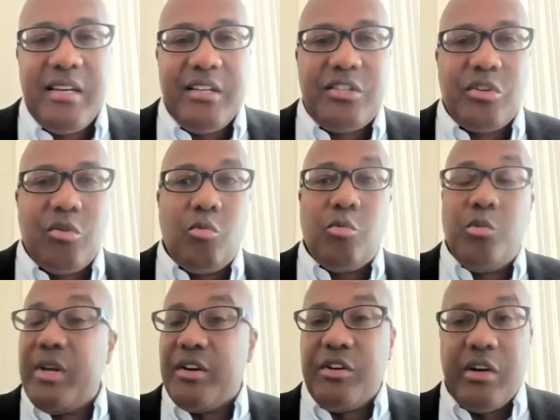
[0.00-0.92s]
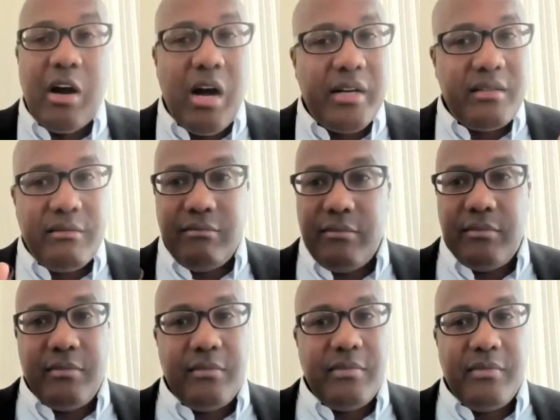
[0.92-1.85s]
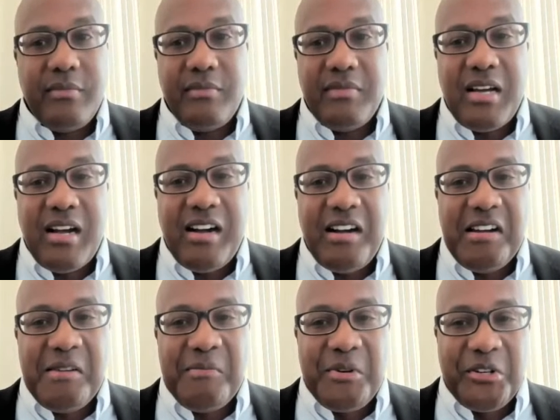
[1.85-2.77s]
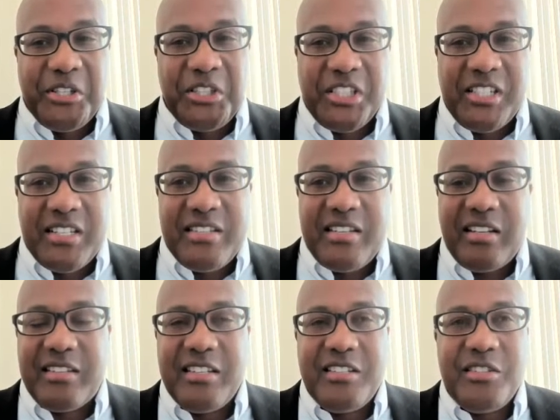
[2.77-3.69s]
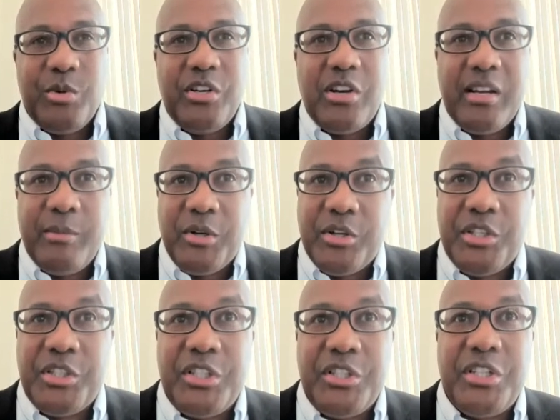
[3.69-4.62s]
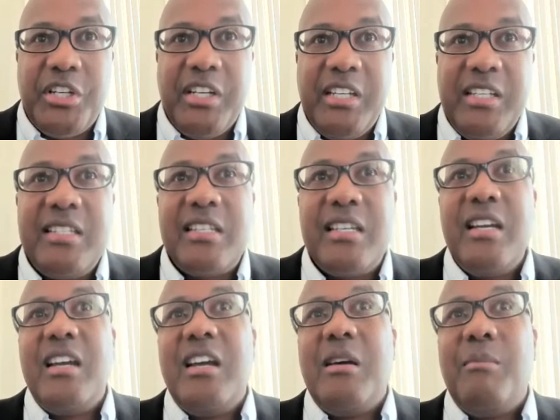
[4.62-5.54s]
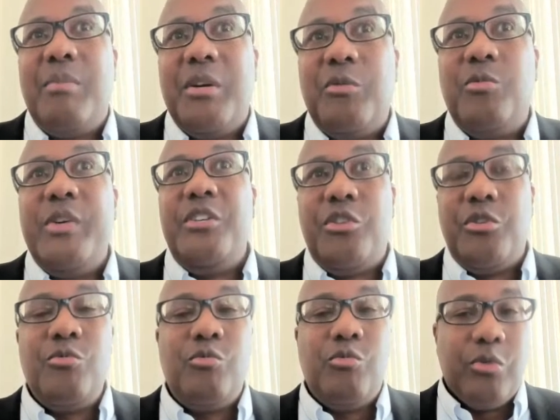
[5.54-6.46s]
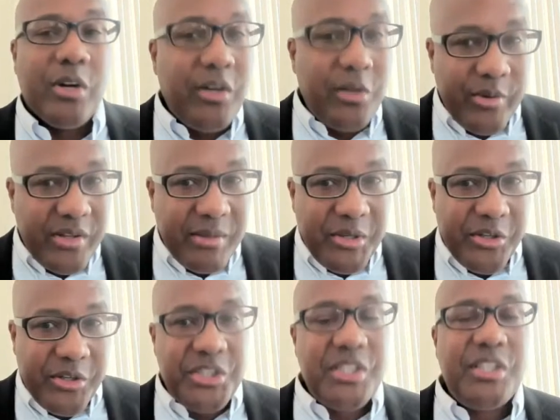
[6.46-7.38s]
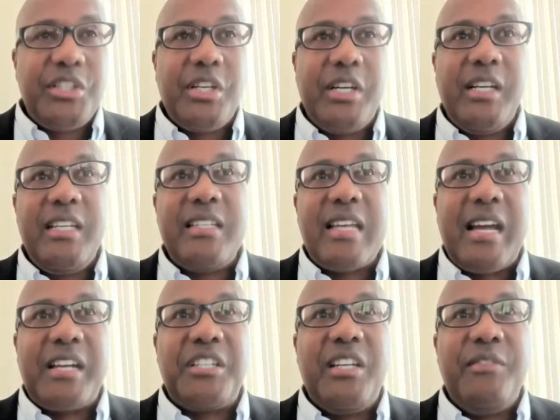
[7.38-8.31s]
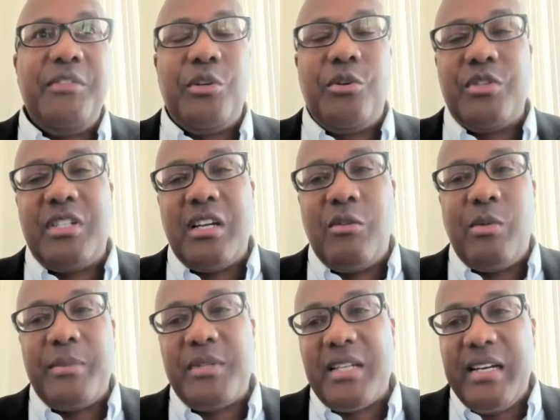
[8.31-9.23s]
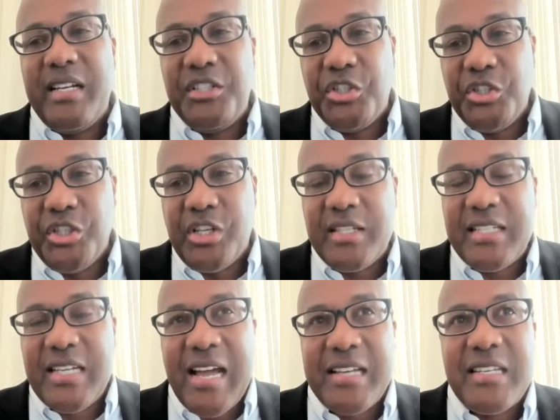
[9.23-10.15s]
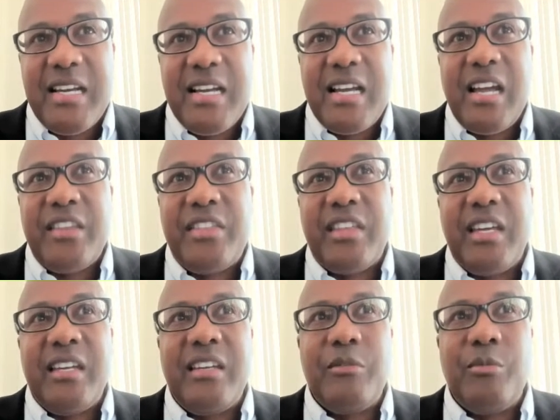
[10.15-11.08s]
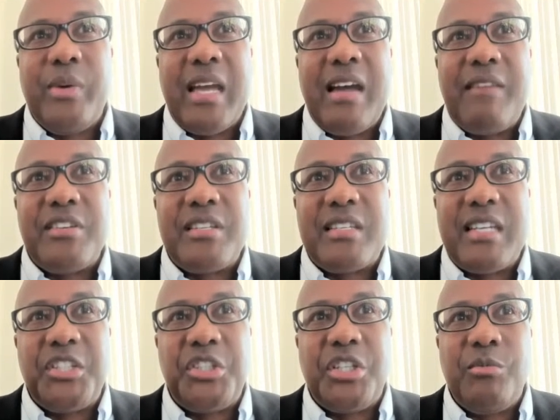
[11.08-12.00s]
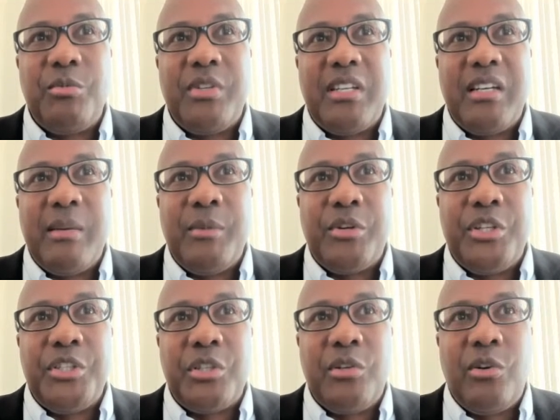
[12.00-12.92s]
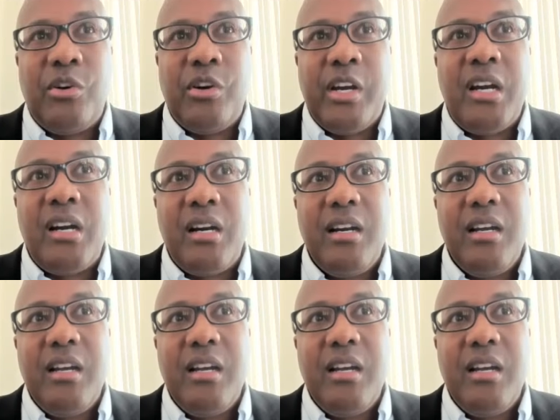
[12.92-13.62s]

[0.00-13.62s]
So we are not immigration consultants. We're not immigration attorneys, but we do work with immigration attorneys. Actually, if you go to our website, hud.tax, I think we have a session with an immigration lawyer